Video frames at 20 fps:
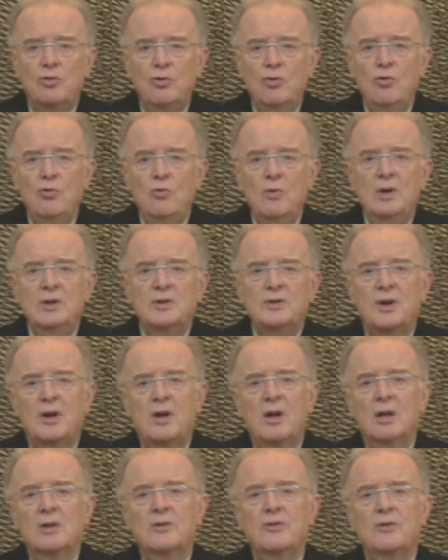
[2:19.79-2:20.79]
true
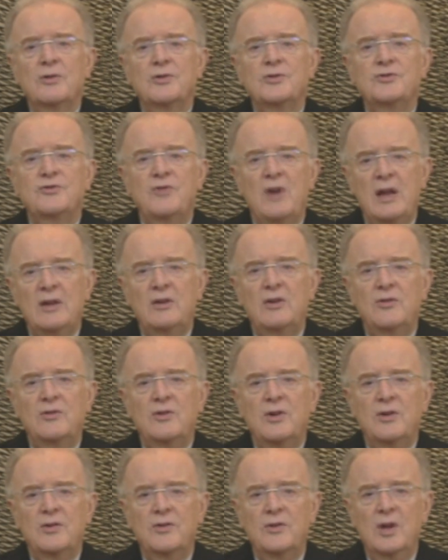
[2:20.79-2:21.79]
intercultural
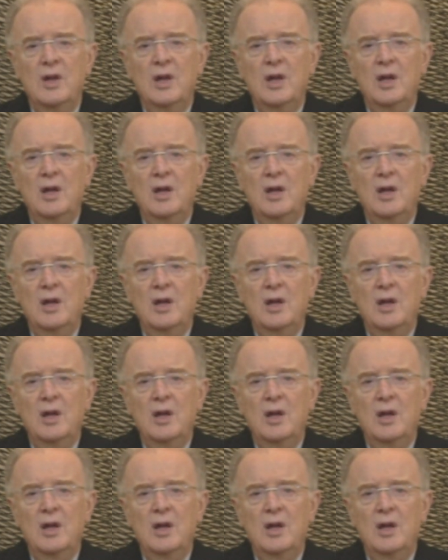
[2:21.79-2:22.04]
strategies